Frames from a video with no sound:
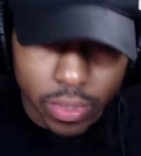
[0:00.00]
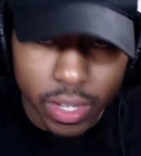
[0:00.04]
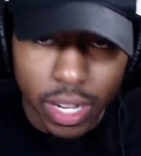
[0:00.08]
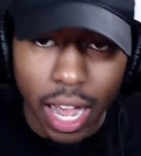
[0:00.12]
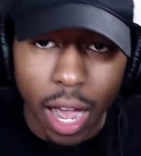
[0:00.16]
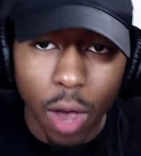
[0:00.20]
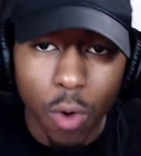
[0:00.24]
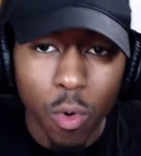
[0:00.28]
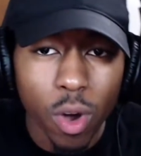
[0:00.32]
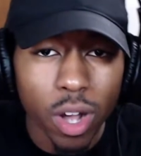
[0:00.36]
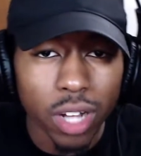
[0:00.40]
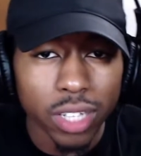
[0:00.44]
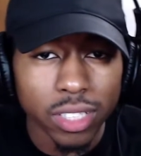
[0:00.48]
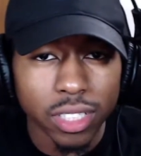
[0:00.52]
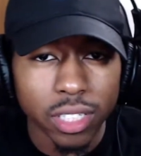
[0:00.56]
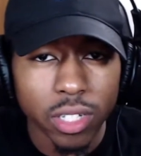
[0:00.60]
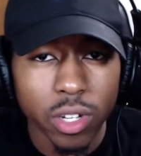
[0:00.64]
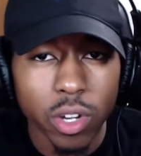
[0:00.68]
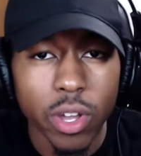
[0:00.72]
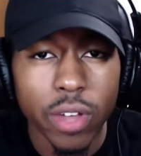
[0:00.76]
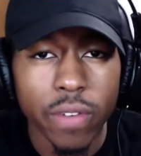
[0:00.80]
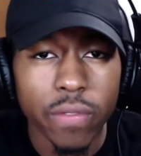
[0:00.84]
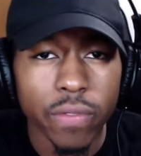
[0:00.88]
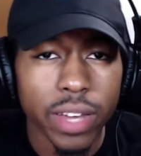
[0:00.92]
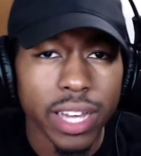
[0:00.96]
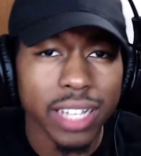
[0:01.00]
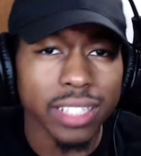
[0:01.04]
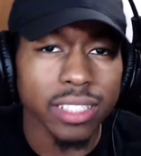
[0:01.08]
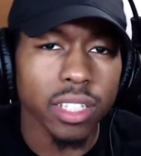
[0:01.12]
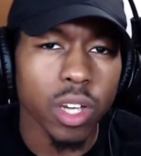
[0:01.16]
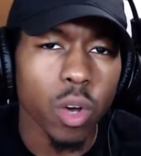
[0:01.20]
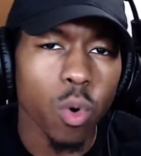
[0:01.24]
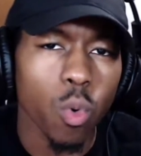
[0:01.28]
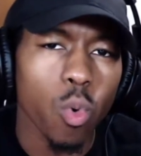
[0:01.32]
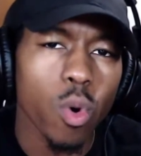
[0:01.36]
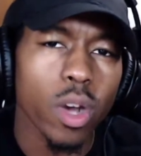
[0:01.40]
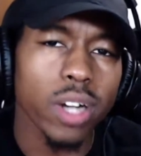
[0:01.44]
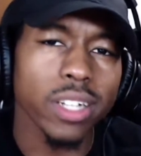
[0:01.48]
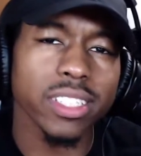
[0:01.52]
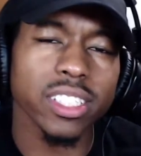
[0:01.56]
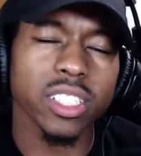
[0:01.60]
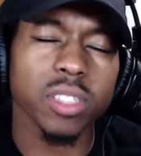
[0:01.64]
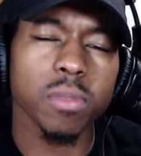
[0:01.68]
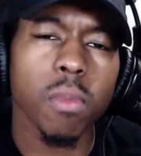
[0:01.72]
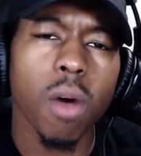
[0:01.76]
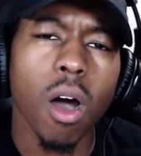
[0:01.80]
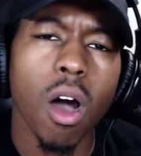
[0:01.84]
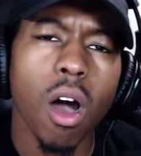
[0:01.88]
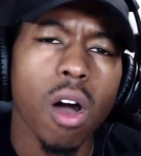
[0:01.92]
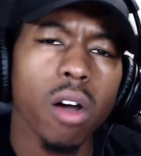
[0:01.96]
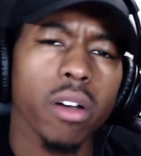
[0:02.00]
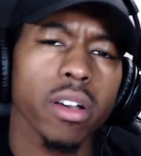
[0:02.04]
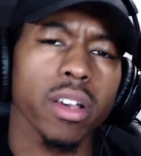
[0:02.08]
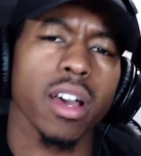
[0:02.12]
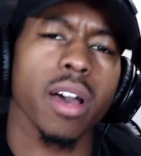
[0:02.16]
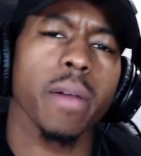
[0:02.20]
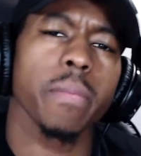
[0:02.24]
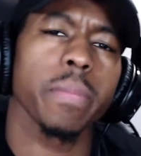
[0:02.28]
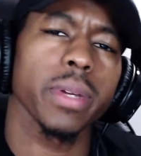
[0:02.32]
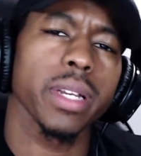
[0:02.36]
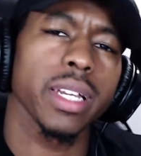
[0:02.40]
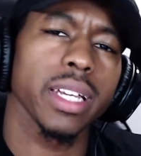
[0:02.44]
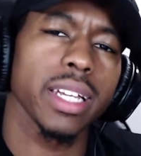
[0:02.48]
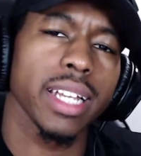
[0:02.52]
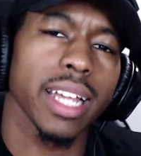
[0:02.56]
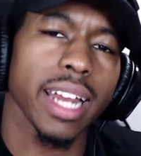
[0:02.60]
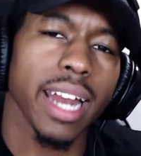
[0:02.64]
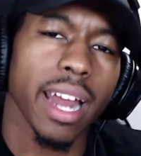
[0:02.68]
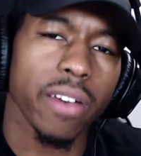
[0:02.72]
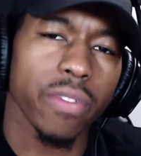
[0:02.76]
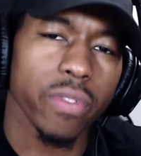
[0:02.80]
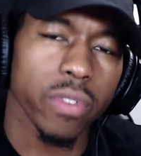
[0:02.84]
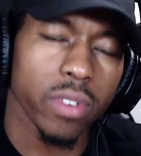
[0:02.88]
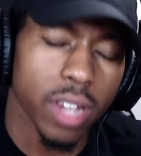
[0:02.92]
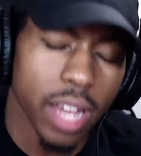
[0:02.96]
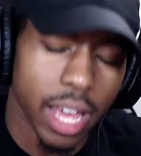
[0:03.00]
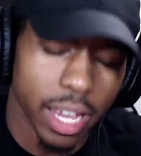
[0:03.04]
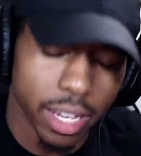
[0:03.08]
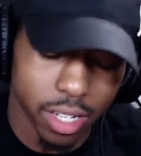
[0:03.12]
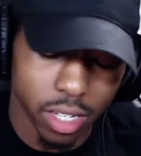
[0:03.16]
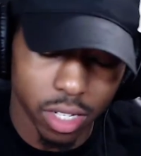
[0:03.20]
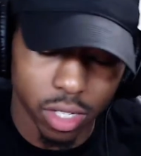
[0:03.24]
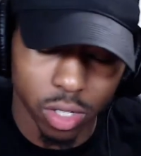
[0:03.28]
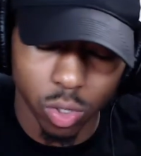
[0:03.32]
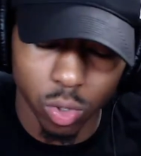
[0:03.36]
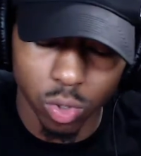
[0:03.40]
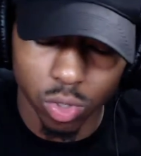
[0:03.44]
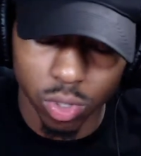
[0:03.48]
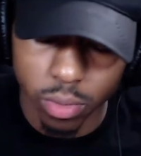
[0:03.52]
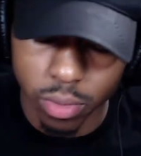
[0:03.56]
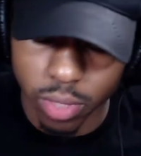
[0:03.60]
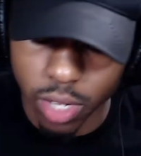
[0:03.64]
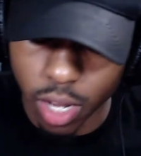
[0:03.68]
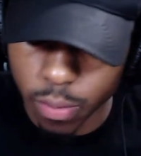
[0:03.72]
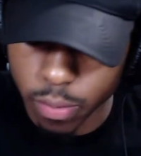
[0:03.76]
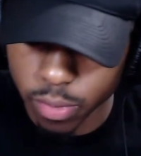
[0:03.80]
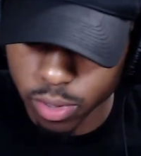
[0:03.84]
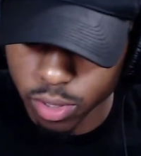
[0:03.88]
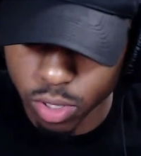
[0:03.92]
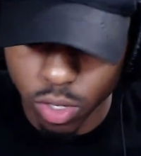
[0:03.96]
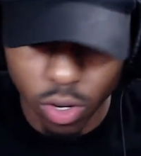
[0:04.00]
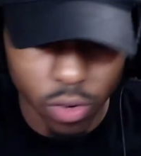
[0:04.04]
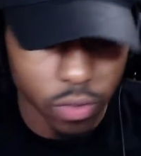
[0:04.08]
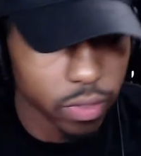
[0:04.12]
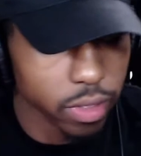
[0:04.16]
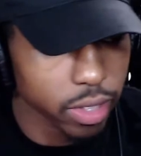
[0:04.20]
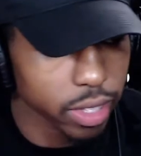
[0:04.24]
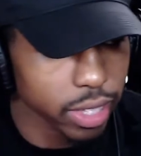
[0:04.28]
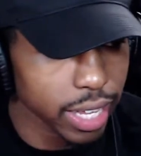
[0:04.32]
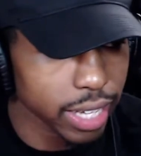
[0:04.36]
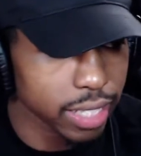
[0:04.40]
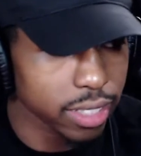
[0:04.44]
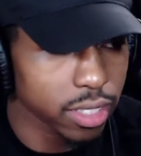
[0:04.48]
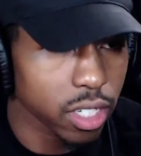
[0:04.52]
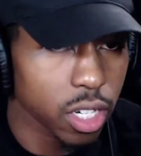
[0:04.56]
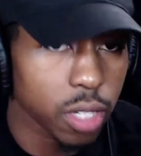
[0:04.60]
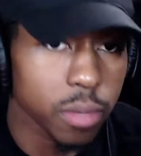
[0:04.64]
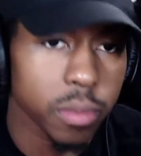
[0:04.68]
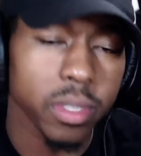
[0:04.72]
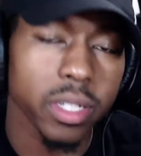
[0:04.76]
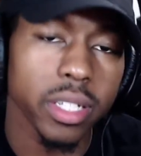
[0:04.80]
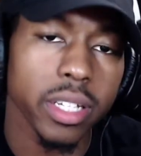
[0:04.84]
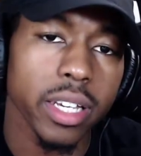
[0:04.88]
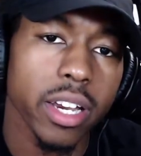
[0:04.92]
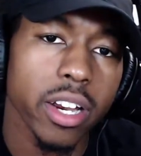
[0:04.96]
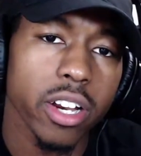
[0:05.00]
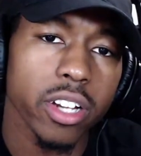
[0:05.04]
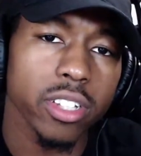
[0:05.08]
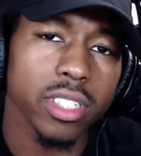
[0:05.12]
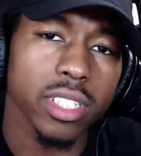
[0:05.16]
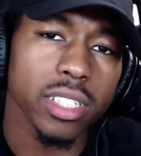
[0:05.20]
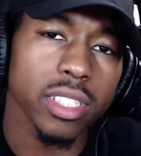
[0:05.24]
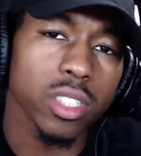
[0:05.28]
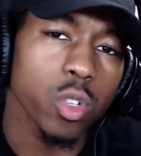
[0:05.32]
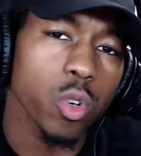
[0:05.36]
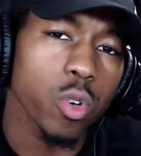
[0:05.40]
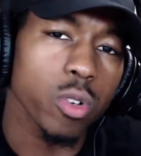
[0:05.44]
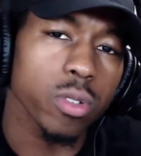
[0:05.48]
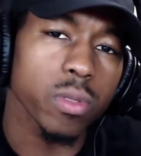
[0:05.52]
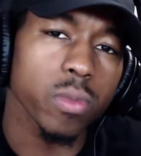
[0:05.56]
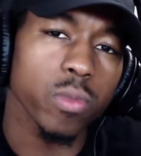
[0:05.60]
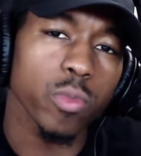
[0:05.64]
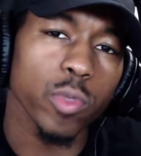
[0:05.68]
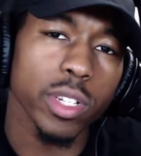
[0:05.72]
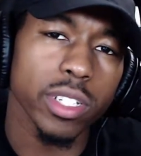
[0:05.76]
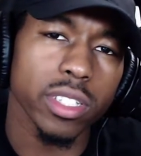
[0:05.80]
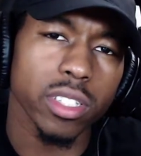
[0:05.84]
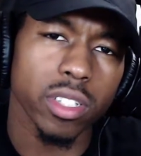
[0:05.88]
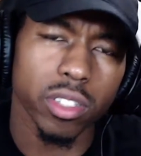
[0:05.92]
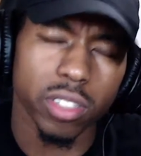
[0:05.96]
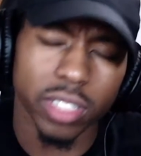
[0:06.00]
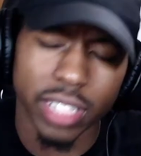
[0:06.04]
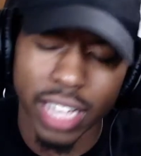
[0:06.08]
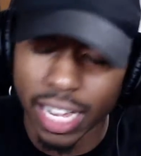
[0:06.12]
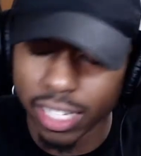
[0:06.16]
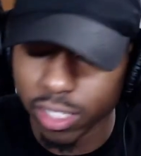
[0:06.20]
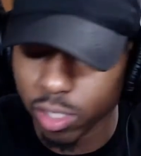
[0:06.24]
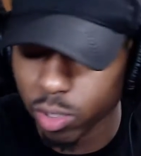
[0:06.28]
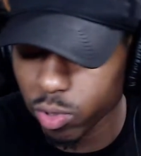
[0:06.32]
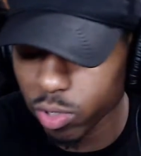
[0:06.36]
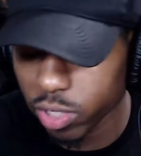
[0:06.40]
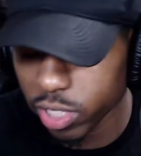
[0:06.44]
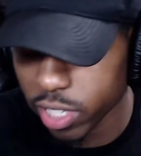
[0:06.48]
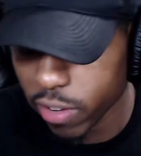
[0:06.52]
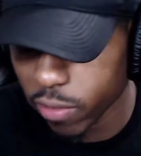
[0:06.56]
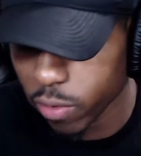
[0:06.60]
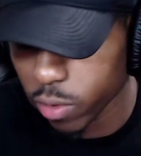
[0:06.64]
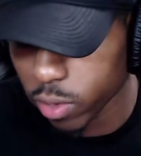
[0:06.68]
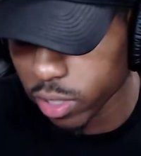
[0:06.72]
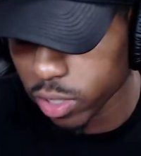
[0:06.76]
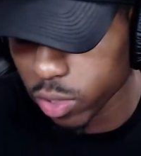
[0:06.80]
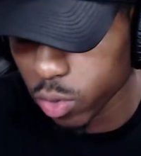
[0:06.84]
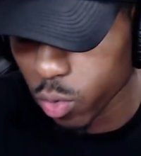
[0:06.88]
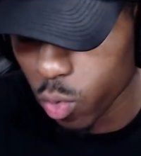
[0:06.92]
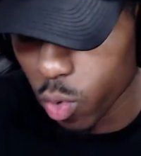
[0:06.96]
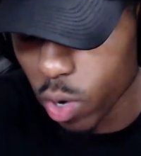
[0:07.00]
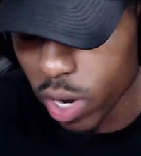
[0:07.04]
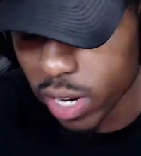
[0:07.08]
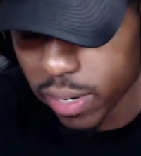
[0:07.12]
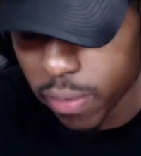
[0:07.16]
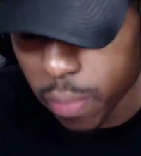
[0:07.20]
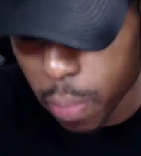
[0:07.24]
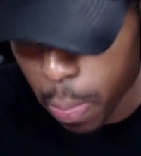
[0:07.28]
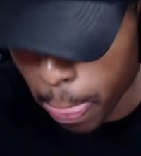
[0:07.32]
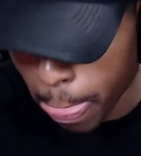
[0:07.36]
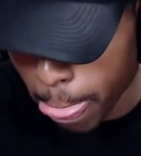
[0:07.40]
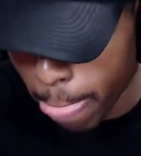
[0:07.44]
I wanted to invest in one small company that I feel like could do some numbers over the next couple of years, and doing some research, Tattoo Chef was the one.